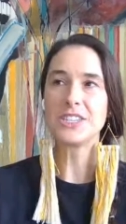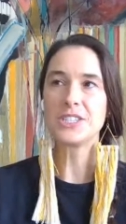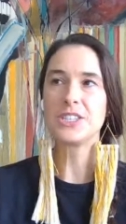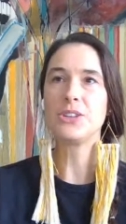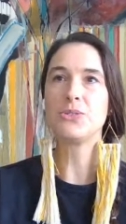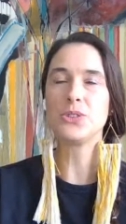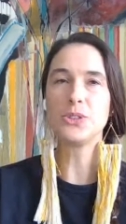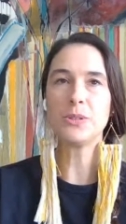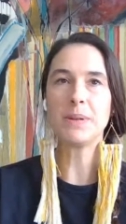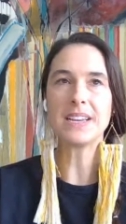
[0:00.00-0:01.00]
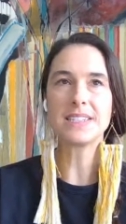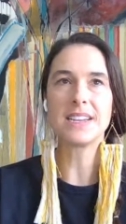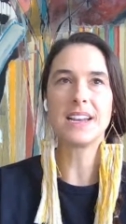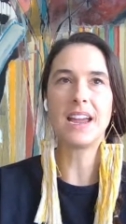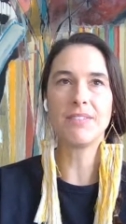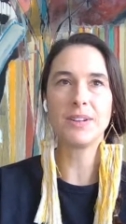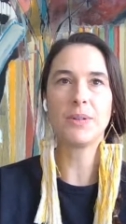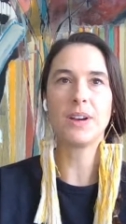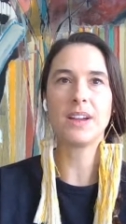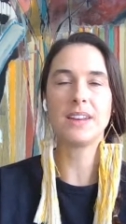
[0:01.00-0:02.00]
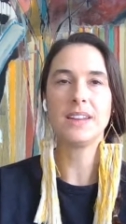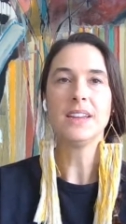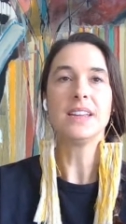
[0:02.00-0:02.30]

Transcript: yeah. just you do your best and everyone